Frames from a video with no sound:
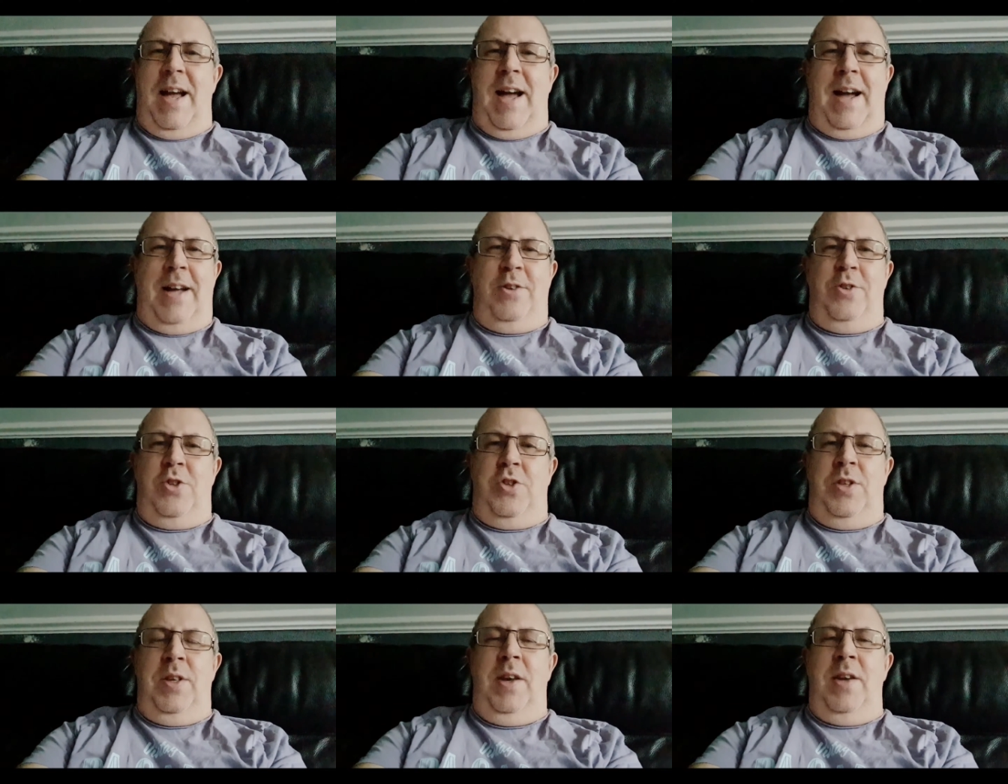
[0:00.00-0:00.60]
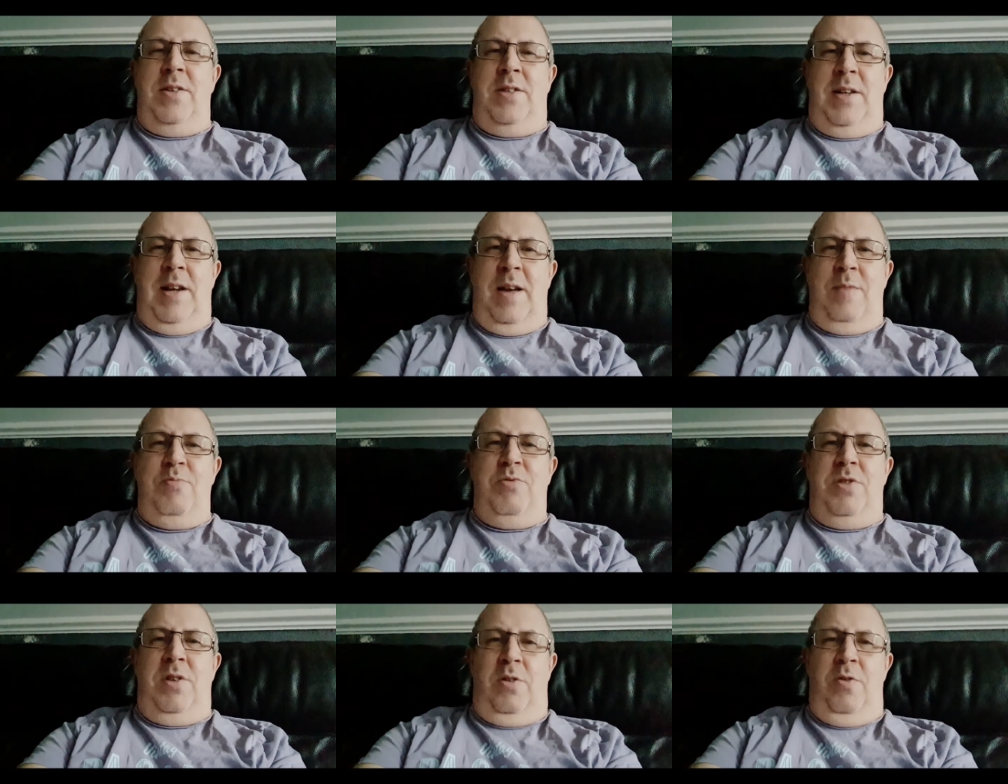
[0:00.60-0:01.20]
I just think it's an
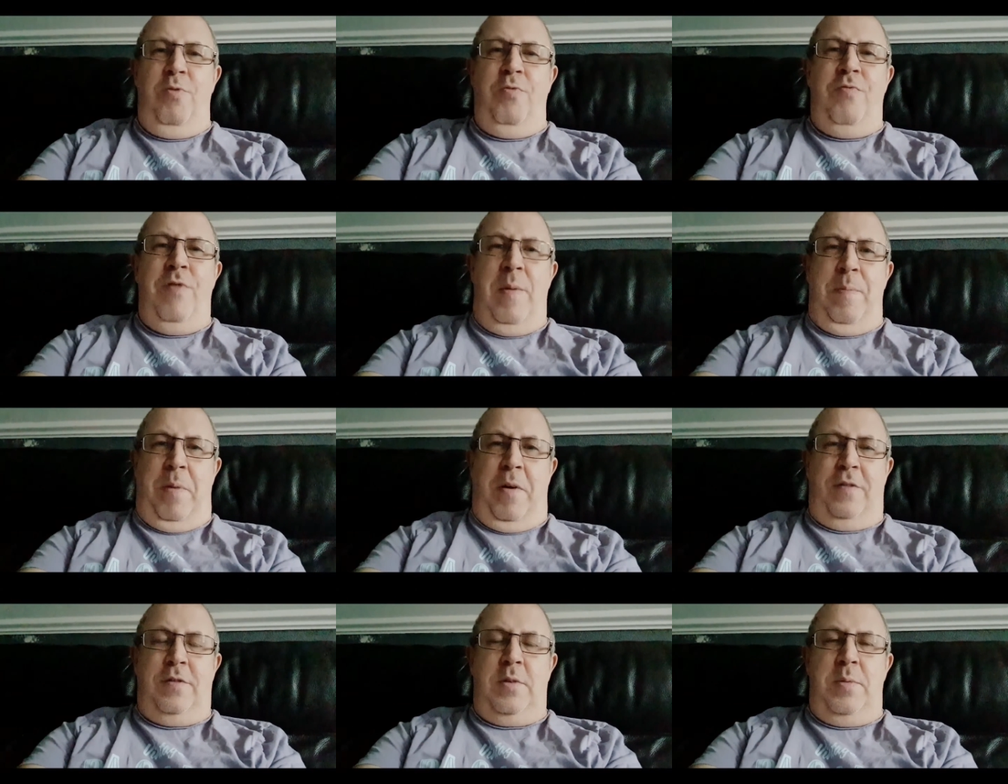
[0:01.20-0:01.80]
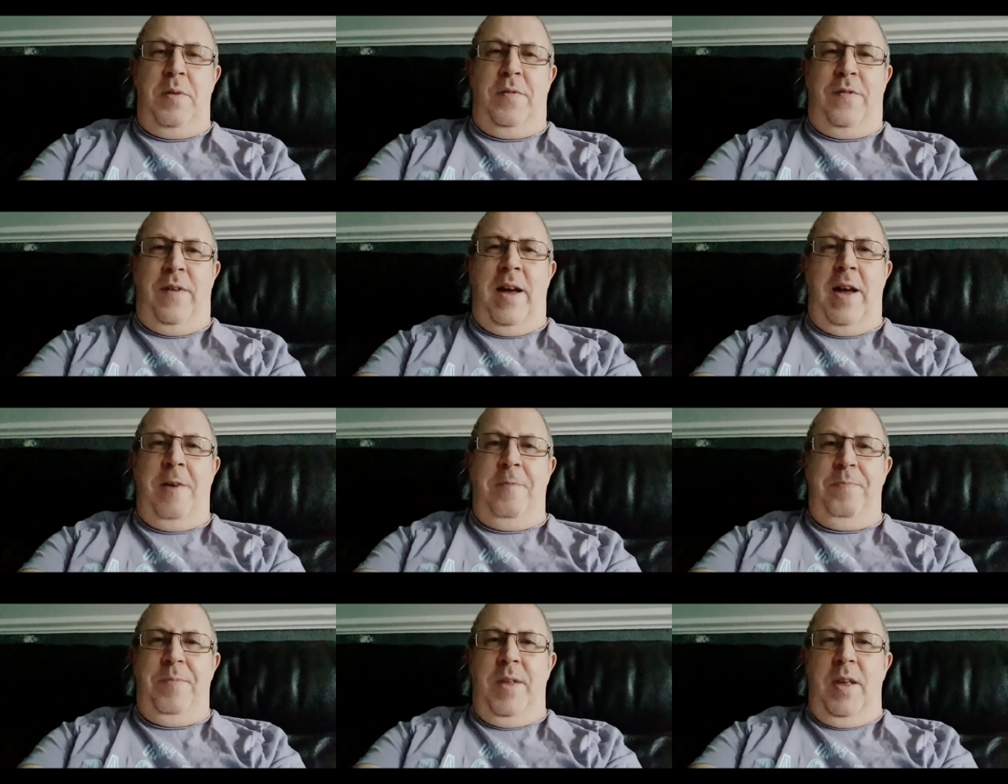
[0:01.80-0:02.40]
absolute rip-off, to be
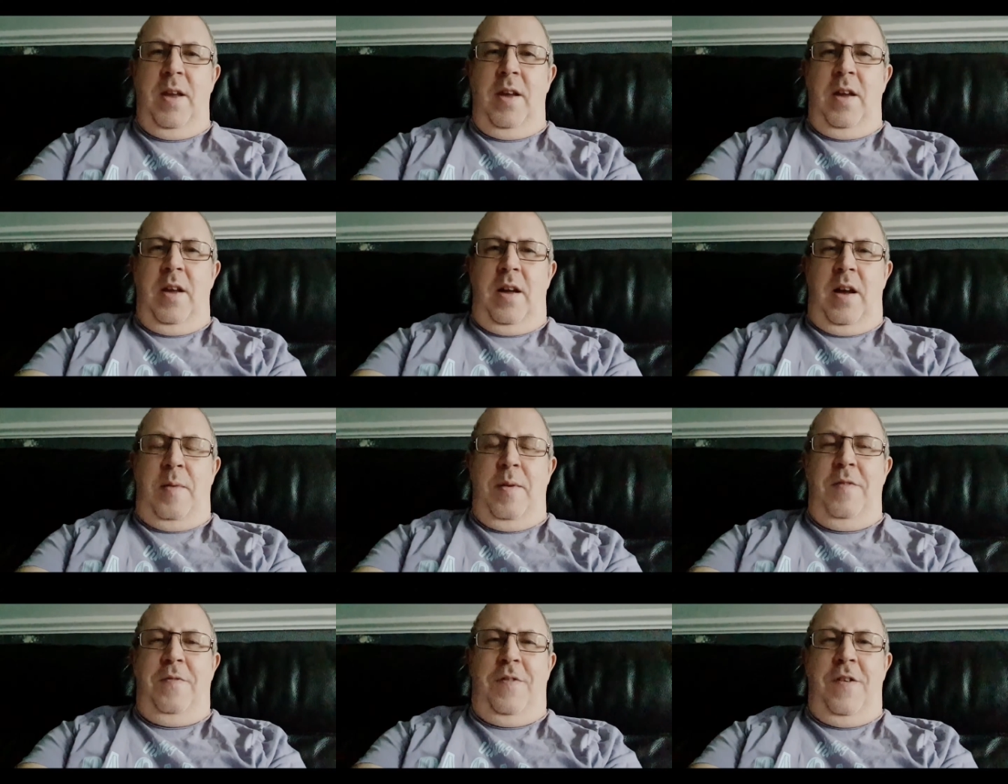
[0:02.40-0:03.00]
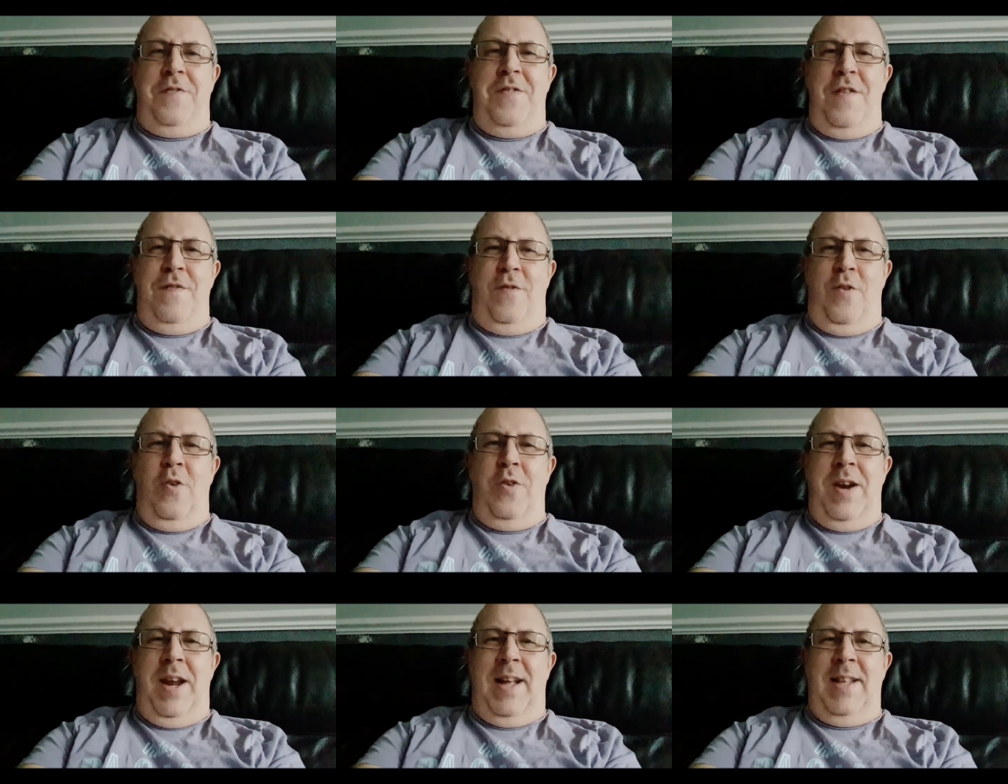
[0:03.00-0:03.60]
fair. I mean,
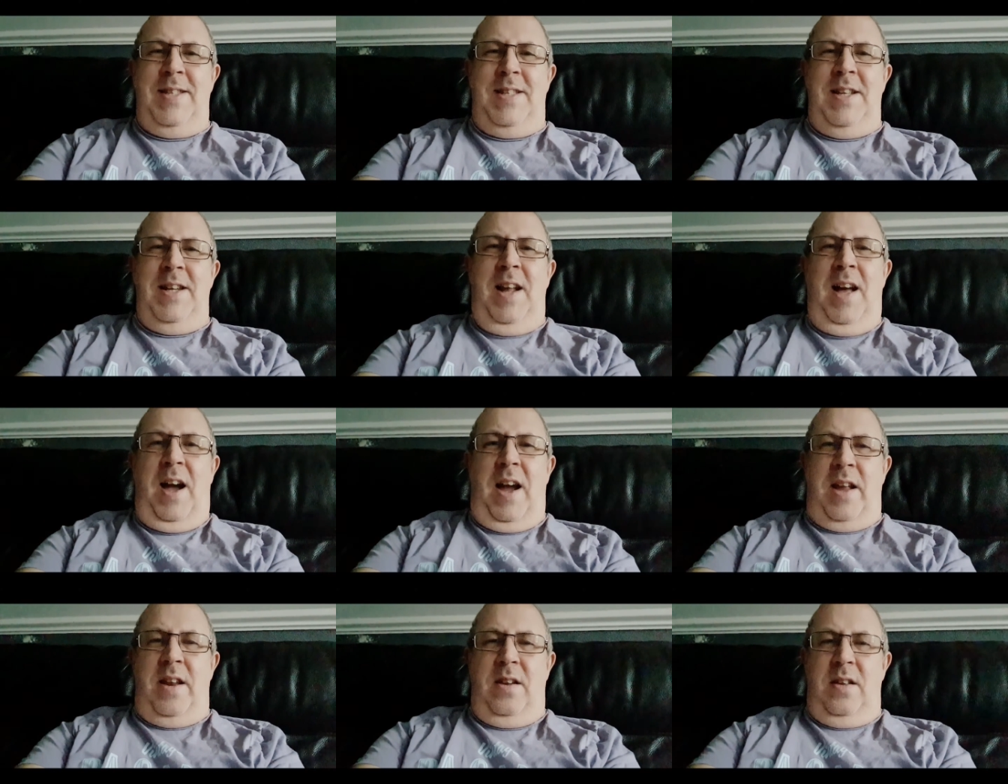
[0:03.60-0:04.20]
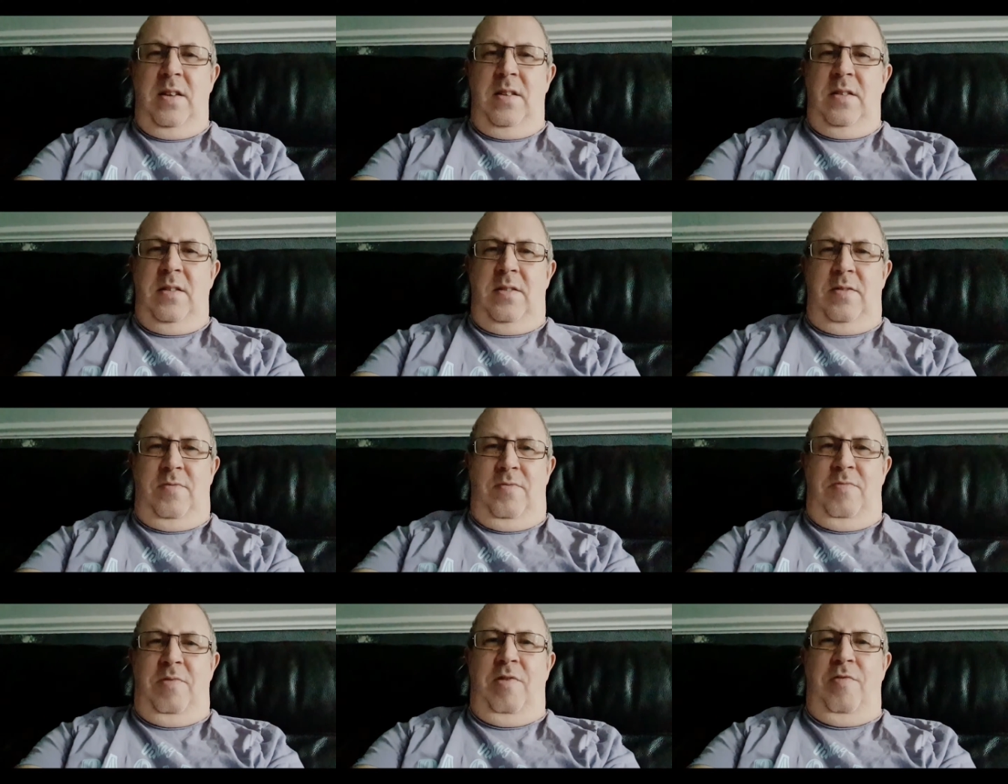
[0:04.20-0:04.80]
fifty-four ninety-nine,
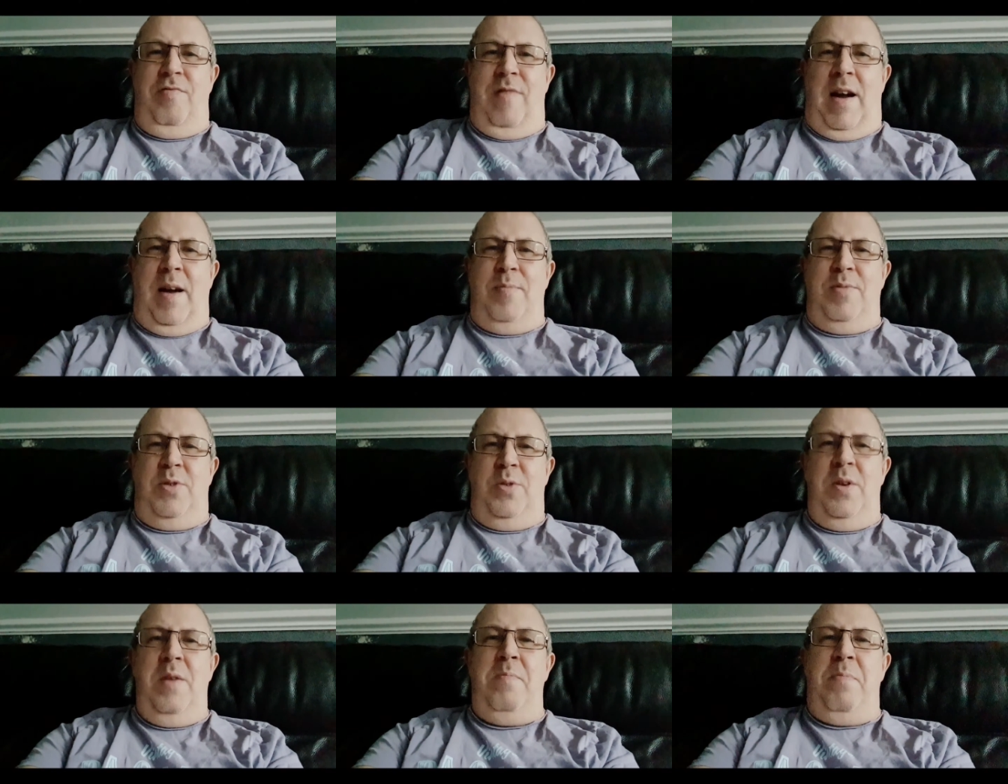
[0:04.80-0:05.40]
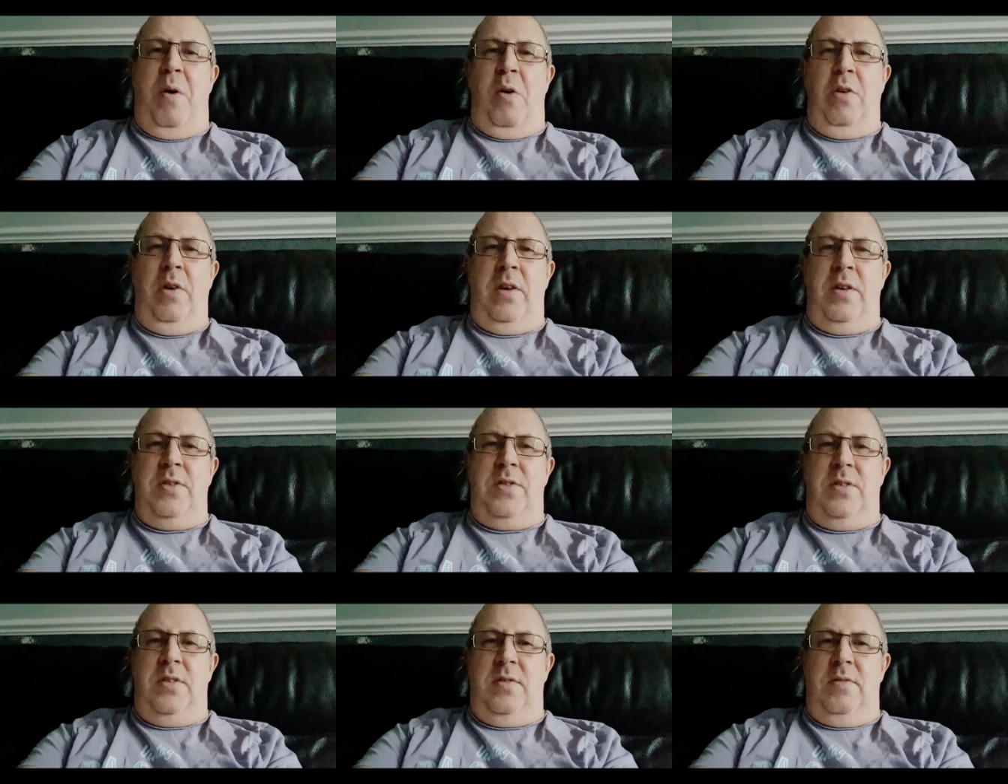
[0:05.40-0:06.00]
absolutely
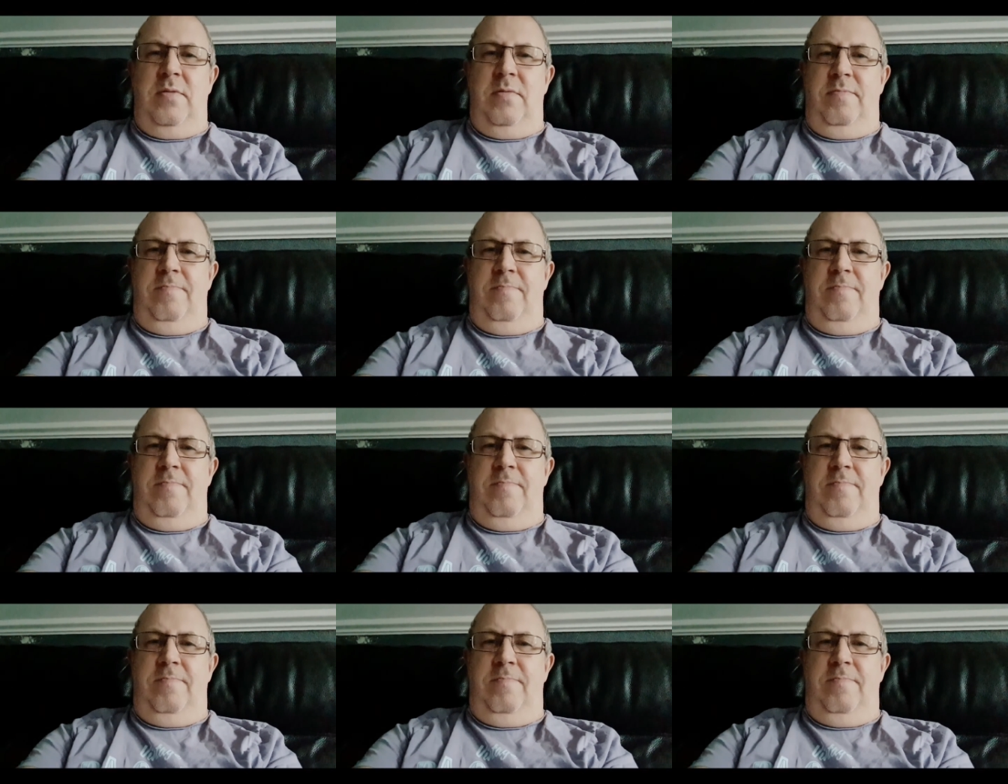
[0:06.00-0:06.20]
bonkers.